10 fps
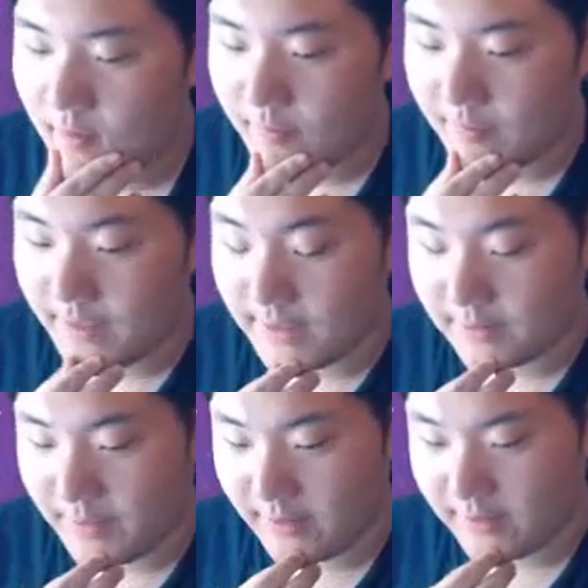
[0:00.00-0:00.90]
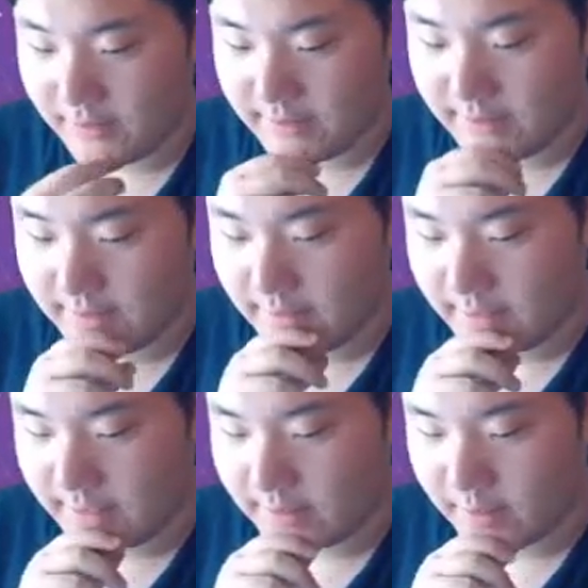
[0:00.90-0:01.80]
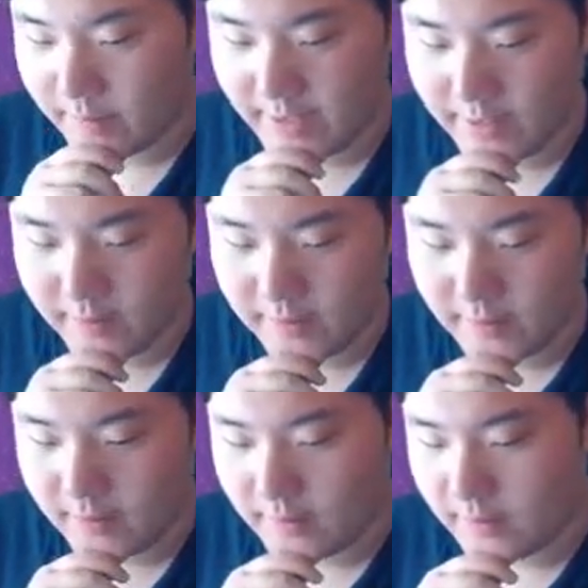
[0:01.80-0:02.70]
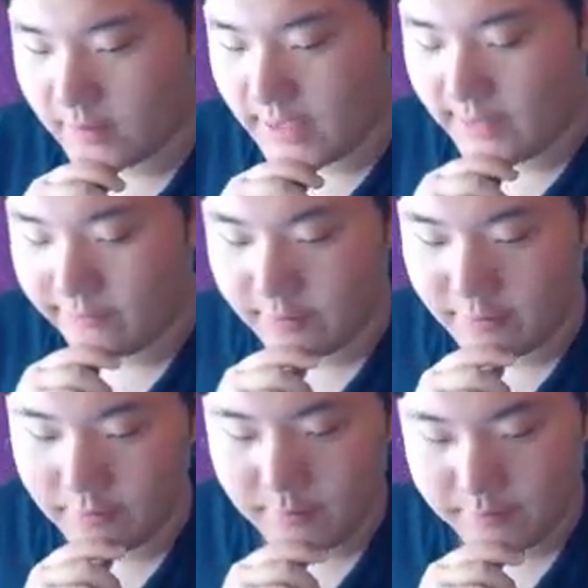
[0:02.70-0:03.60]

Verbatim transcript: Because Par this is the last turn of Perish Song after.